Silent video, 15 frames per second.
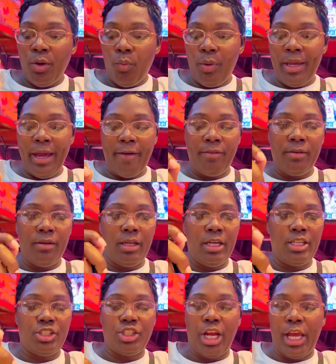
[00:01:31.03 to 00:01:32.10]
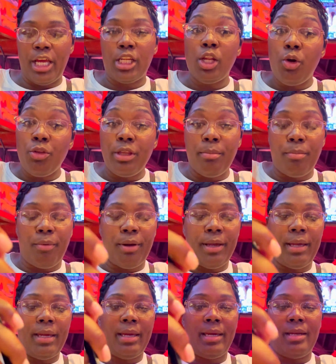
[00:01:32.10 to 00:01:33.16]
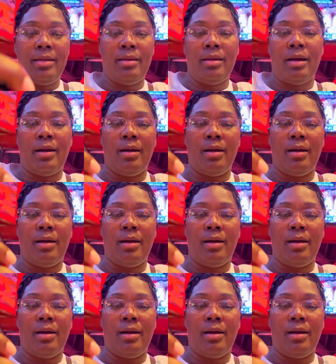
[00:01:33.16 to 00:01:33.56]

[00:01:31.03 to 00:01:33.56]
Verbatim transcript: We have launched a clothing brand.